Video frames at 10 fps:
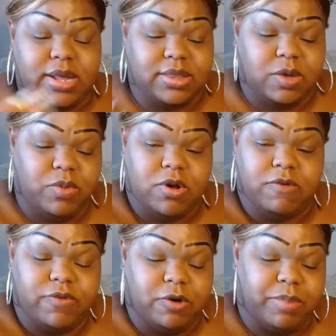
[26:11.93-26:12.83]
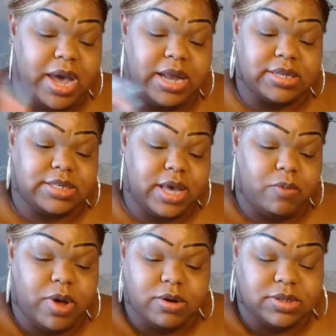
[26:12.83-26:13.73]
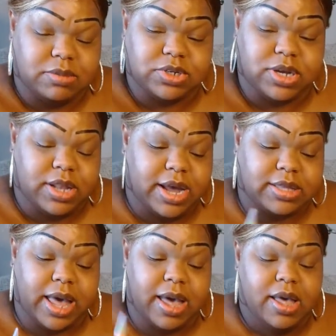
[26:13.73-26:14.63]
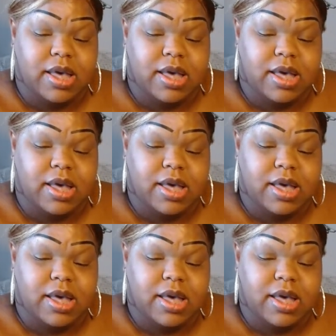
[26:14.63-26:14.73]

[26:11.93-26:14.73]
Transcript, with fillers: they think we don't feel pain the same way or some shit like that.